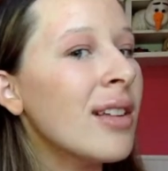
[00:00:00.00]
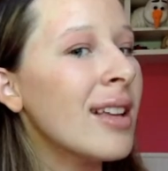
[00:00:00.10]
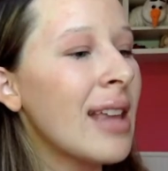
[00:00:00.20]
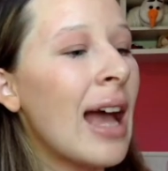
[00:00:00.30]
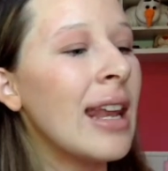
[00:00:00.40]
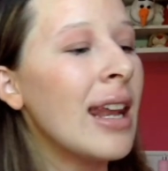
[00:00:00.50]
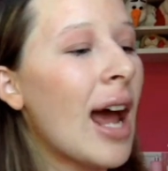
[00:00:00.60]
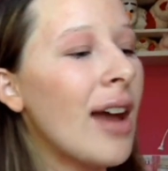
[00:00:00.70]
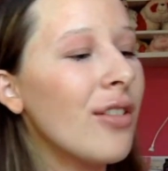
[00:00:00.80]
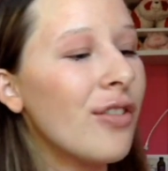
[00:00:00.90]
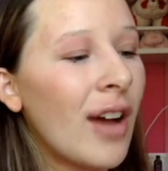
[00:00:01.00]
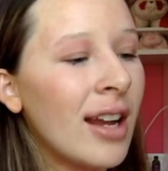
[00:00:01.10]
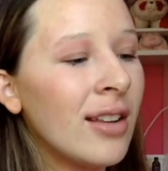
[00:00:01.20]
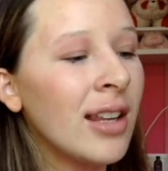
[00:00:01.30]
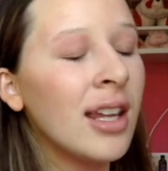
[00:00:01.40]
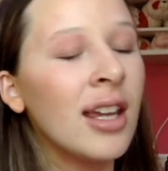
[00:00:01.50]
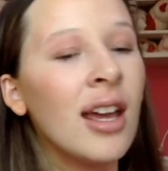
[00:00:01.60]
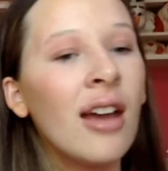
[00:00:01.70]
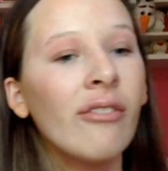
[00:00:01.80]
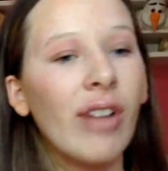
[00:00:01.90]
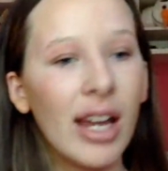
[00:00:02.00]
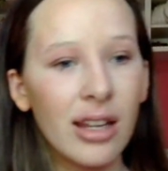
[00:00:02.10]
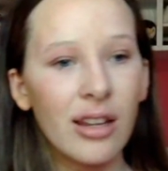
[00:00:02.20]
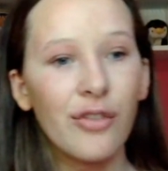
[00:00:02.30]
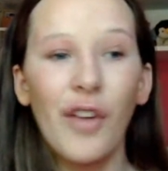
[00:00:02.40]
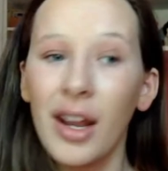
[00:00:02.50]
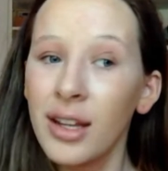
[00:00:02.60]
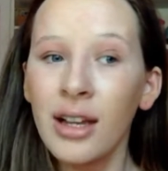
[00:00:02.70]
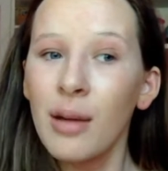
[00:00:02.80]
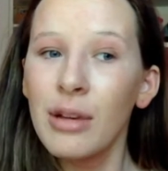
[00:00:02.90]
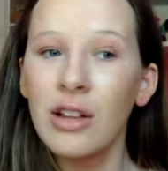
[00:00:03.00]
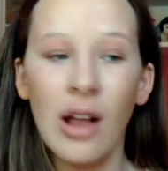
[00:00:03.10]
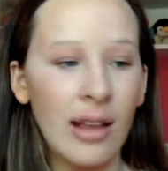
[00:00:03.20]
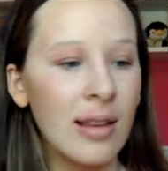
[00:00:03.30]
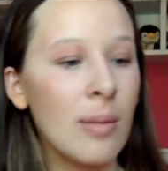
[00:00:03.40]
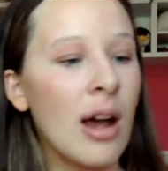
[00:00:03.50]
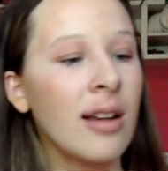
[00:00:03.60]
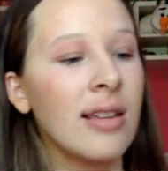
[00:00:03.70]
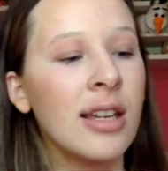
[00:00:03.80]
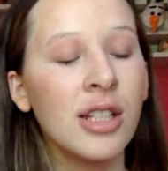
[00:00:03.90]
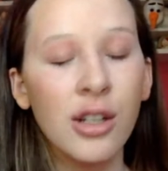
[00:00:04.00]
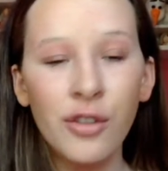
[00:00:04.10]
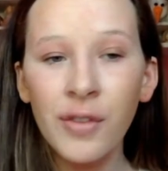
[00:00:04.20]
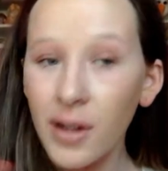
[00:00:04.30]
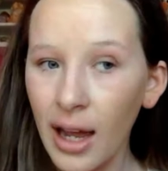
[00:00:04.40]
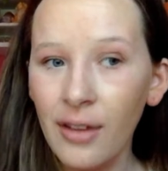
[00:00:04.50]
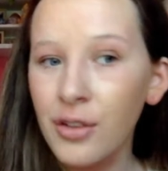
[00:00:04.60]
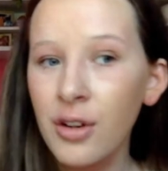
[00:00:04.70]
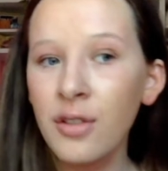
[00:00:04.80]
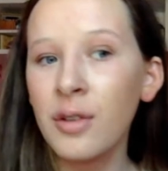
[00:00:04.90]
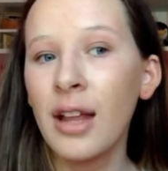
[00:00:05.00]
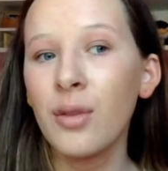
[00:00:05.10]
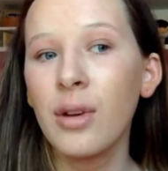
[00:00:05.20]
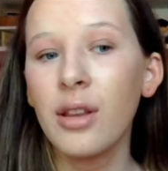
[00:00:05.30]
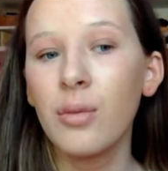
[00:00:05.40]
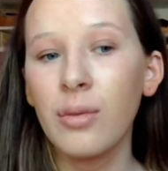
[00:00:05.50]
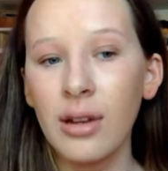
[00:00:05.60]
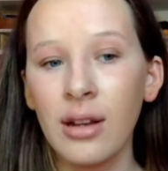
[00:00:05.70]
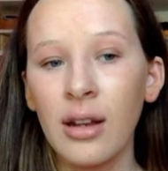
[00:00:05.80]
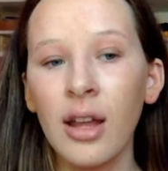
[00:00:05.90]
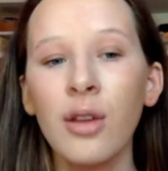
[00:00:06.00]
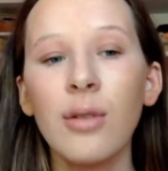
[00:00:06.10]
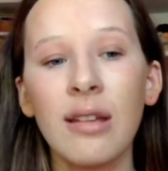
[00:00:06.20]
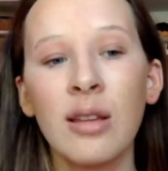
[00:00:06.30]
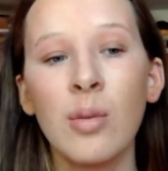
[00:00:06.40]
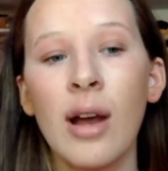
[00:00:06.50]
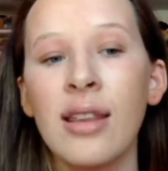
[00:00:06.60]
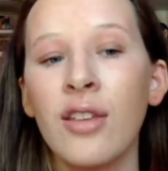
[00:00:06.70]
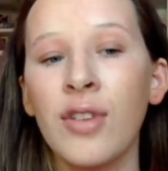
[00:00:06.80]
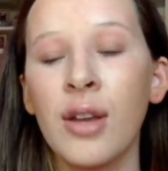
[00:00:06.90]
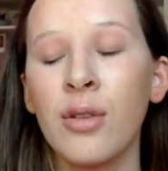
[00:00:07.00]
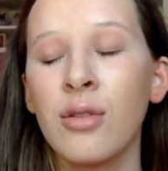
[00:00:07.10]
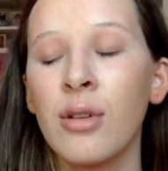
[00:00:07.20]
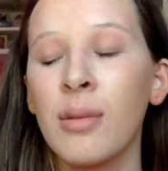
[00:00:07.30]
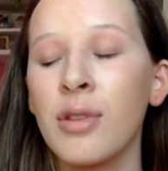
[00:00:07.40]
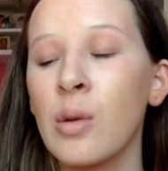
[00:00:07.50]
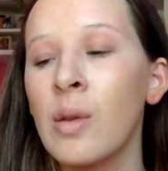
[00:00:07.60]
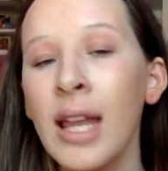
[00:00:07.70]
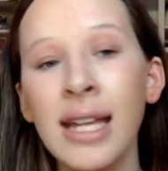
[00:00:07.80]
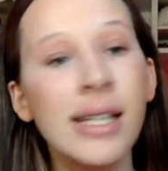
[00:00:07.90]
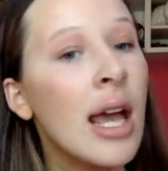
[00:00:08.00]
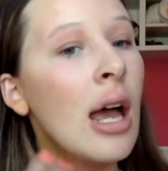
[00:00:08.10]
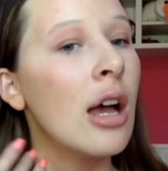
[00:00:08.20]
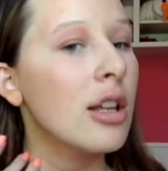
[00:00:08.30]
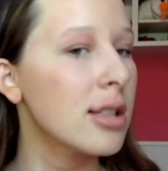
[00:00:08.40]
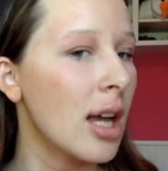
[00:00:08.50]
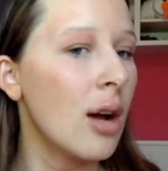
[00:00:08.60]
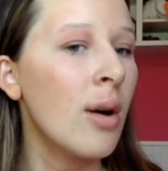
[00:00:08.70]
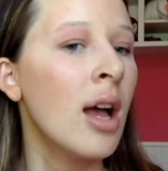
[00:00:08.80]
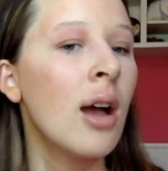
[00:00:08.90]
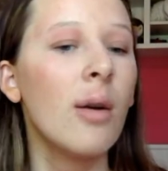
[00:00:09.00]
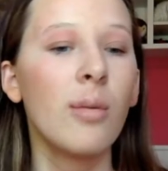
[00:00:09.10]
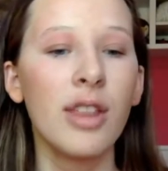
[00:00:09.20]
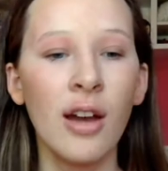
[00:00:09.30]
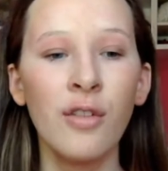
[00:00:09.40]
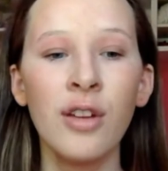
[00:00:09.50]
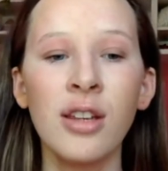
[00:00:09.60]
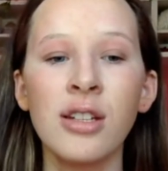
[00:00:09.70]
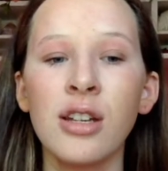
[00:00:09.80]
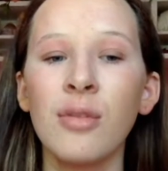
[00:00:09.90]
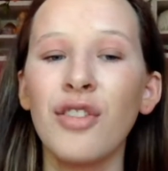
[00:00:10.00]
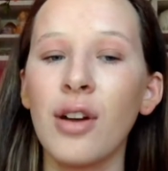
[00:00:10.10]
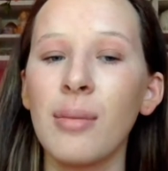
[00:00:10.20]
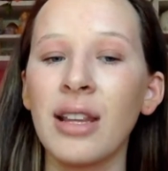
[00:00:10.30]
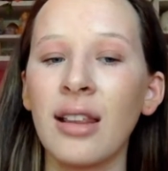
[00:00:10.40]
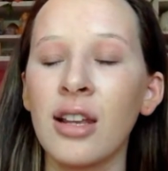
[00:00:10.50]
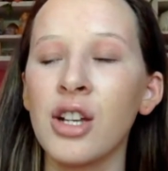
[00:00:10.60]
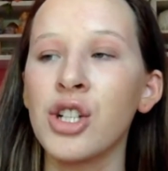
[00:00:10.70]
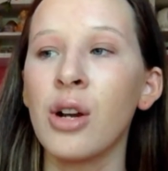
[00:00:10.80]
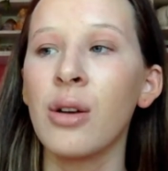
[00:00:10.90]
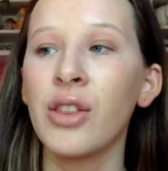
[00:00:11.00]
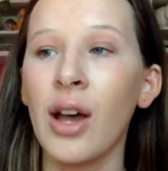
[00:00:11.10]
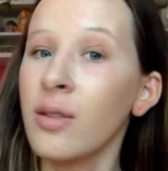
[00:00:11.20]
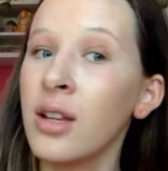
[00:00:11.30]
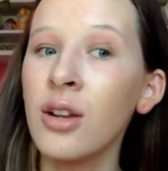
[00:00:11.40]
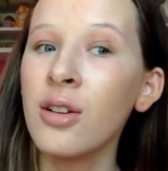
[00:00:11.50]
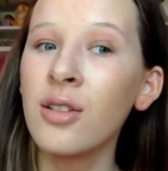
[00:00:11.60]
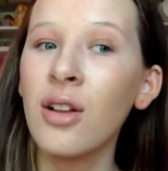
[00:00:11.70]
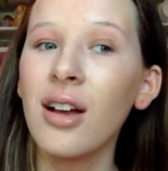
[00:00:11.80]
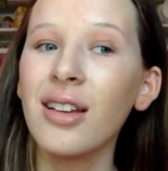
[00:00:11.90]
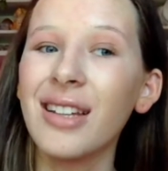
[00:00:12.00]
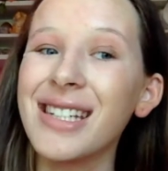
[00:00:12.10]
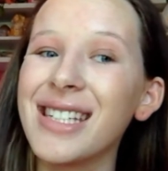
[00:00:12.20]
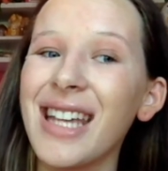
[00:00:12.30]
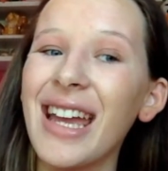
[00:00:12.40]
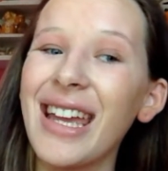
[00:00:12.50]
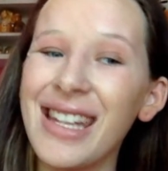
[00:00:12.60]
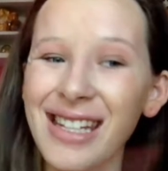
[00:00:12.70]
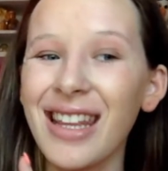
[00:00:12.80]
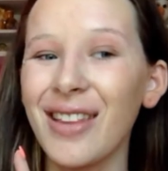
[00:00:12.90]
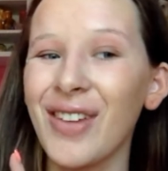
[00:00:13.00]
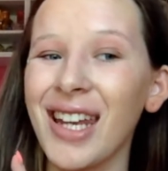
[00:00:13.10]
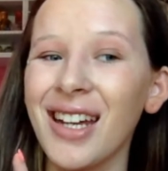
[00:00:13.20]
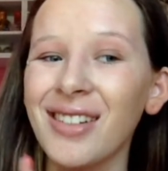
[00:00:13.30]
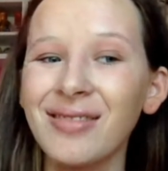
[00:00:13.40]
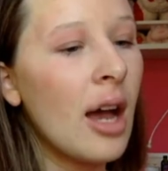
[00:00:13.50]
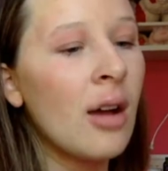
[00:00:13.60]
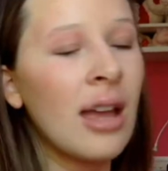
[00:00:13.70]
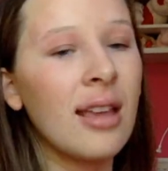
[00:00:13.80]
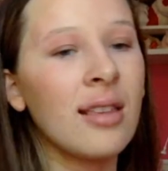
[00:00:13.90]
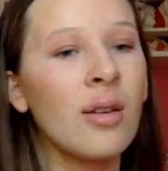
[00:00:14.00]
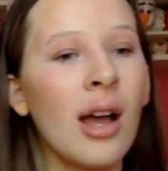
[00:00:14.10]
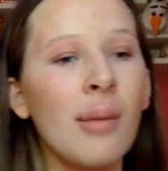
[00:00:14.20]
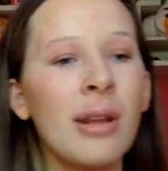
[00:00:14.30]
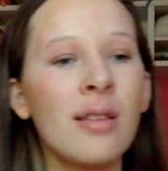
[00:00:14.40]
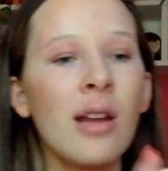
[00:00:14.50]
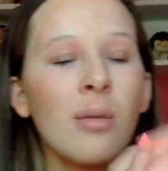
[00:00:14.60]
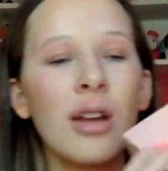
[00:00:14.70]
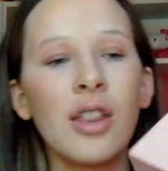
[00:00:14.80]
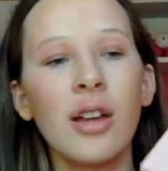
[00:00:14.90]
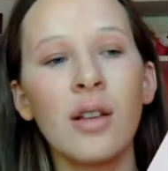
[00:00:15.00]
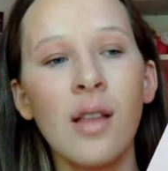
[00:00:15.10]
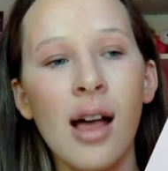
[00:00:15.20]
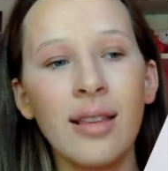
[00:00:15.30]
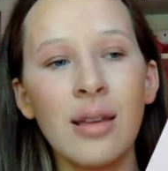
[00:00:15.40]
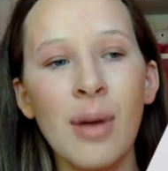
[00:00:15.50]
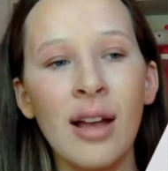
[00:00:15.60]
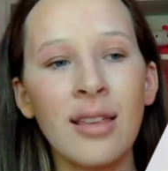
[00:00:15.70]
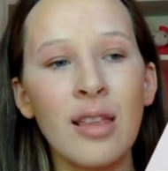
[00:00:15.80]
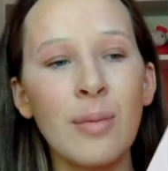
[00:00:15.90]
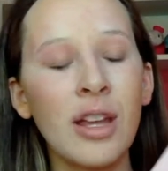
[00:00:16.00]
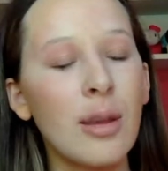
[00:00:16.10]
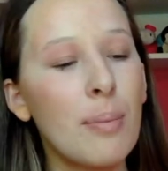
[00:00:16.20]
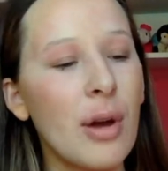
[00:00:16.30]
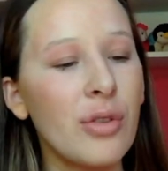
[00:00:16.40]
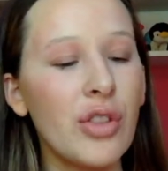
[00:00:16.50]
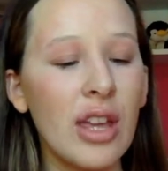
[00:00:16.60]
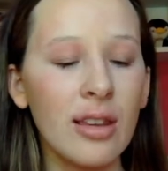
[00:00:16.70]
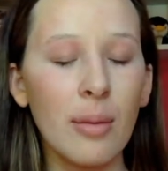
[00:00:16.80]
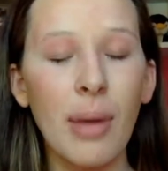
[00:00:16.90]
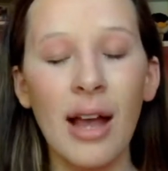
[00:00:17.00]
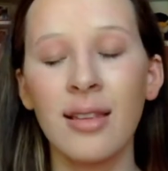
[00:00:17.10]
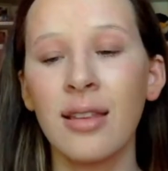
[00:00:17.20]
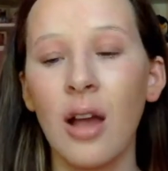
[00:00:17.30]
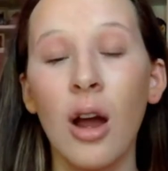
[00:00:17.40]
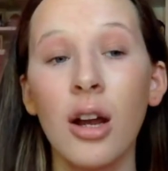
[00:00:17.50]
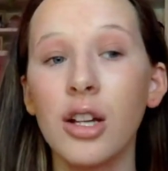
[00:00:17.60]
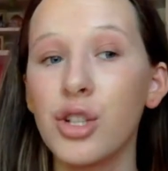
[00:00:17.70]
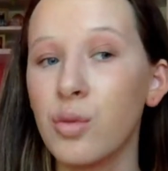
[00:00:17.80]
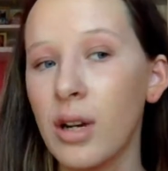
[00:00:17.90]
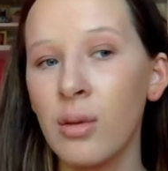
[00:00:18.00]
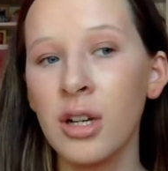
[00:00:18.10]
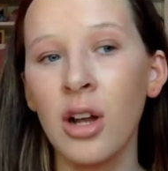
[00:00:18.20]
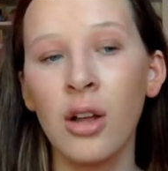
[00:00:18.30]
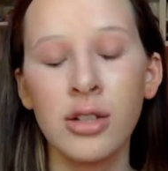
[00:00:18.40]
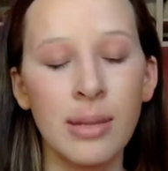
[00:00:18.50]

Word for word: excited. I finally got my Glossybox. It took forever, so that's another reason why this video is going up so late. So without further ado, before I make this intro 1,000 years long, let's just get into this video. Okay, so I'm going to start with Glossybox this month. Both these boxes are $21 a